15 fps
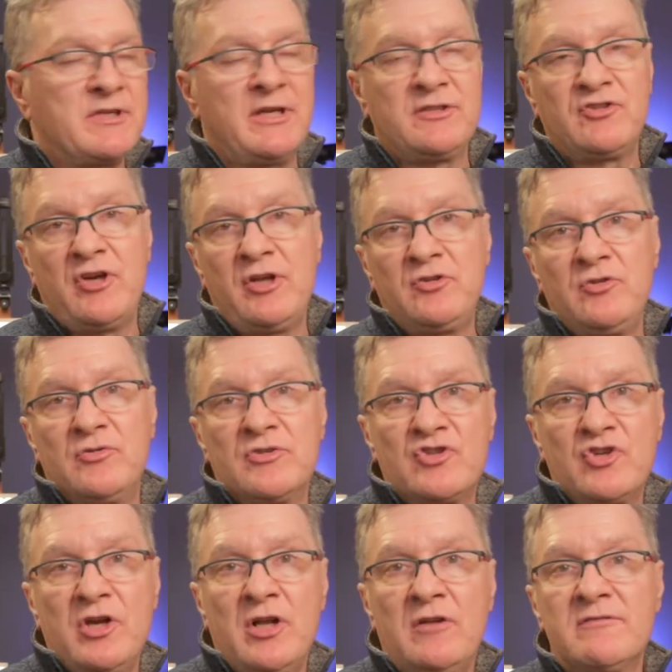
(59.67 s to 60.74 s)
I tried to use
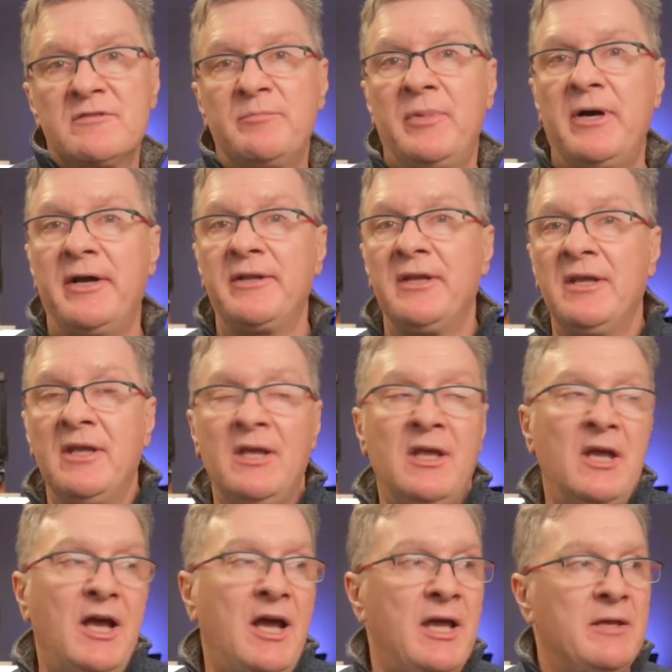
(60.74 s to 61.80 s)
shelves, but
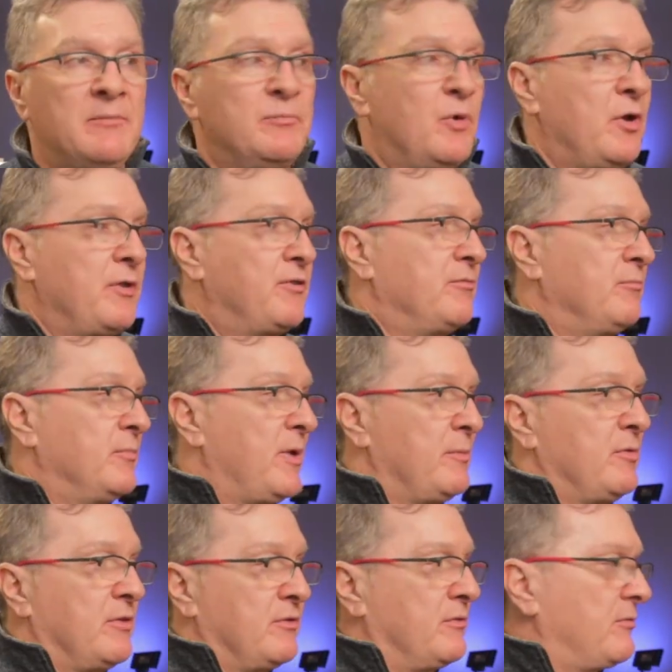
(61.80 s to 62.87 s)
I bought
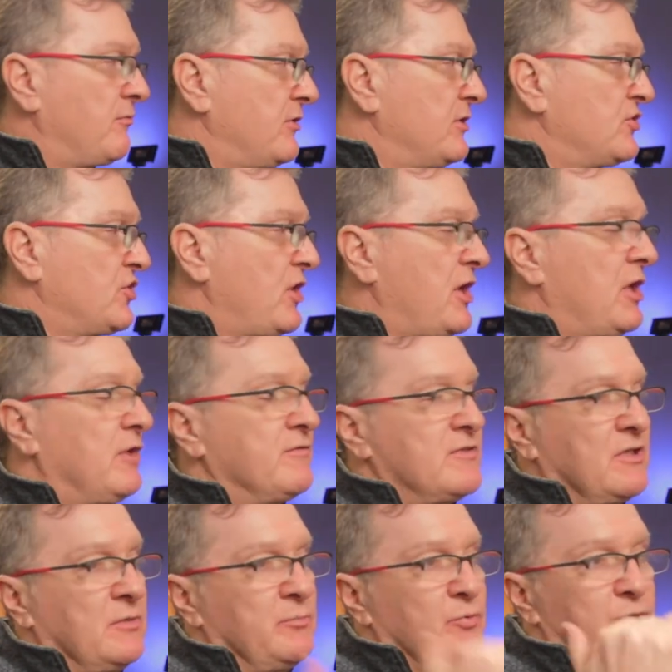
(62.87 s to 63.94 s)
maybe 3 shelves
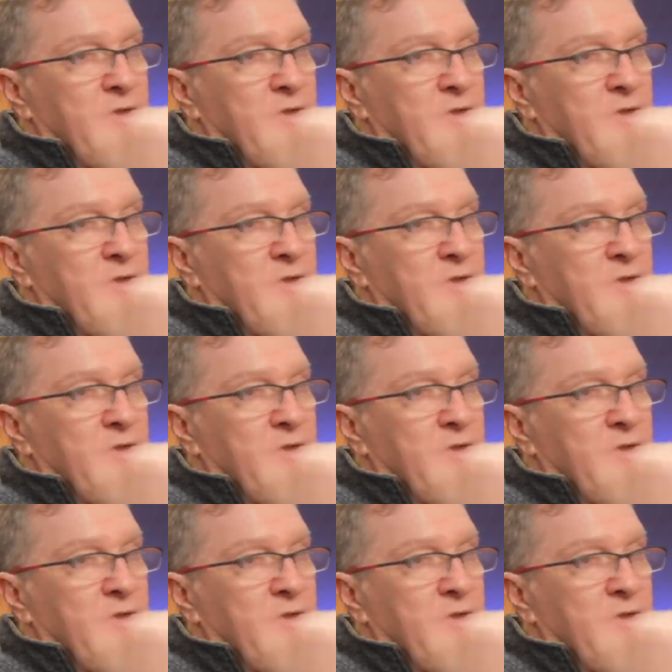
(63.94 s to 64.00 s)
and put